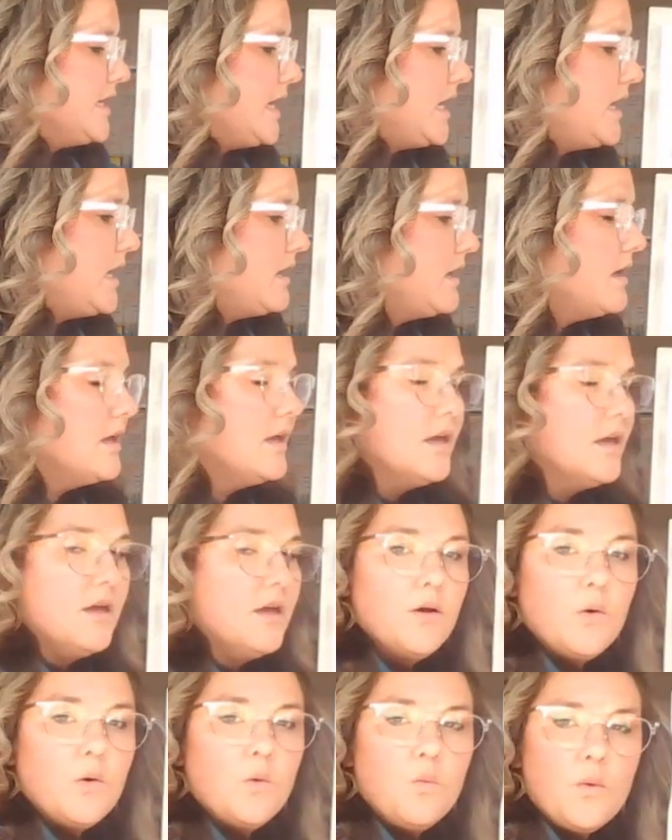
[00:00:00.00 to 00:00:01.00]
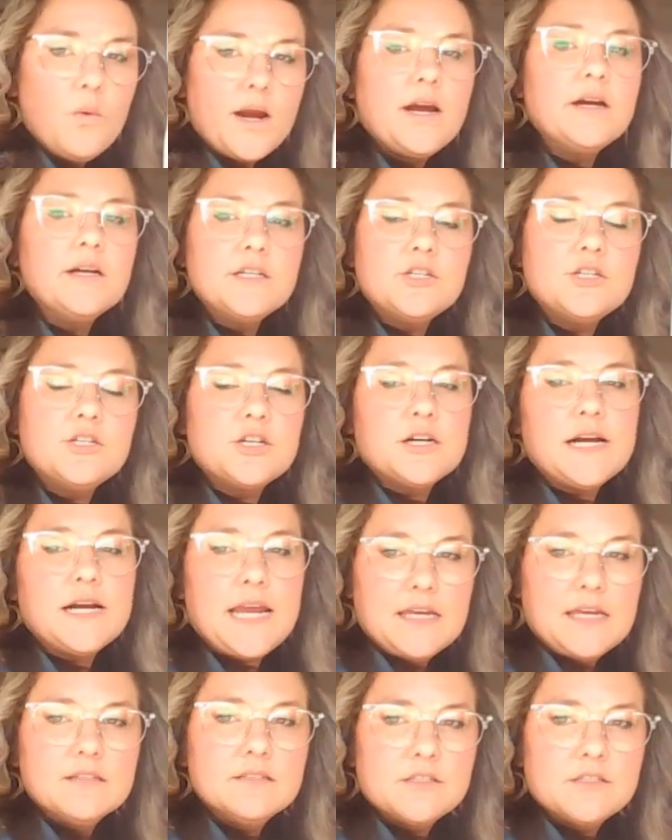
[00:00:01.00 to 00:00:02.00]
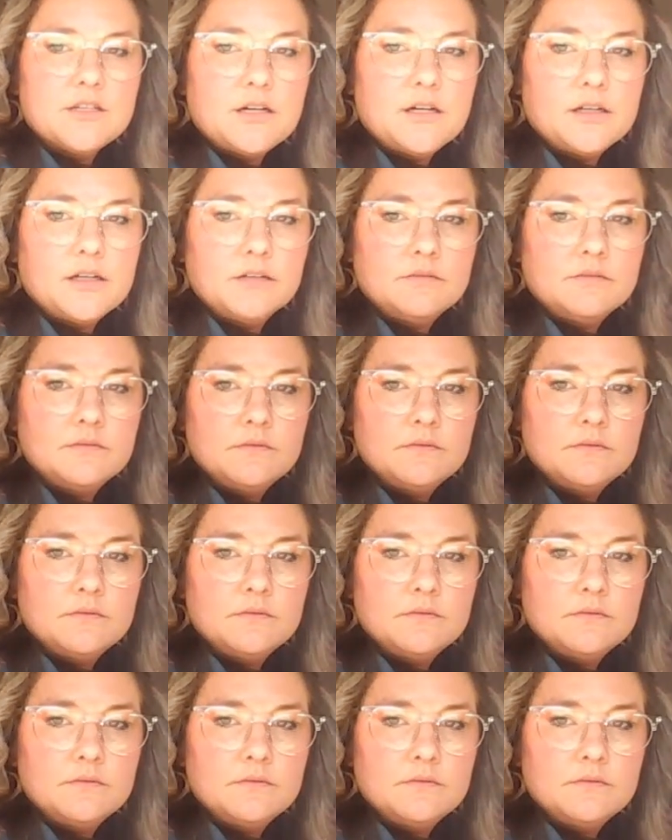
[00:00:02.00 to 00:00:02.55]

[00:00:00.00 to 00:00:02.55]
3? Where is your answer?